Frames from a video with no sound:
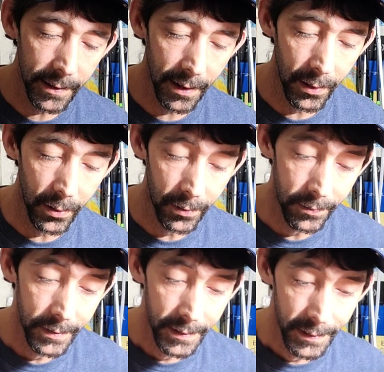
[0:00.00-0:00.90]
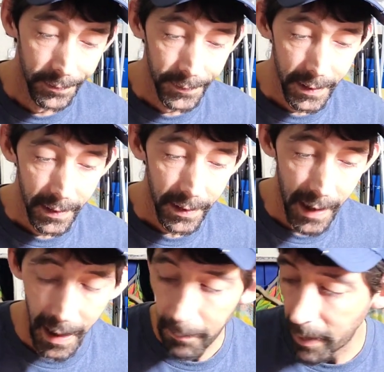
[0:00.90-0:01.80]
so
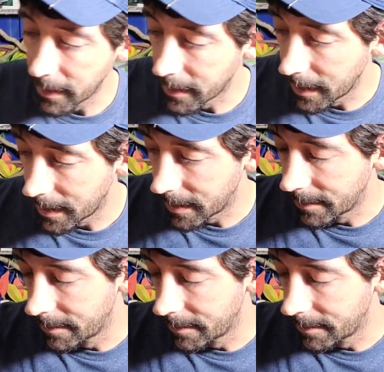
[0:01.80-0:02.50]
can't beat that.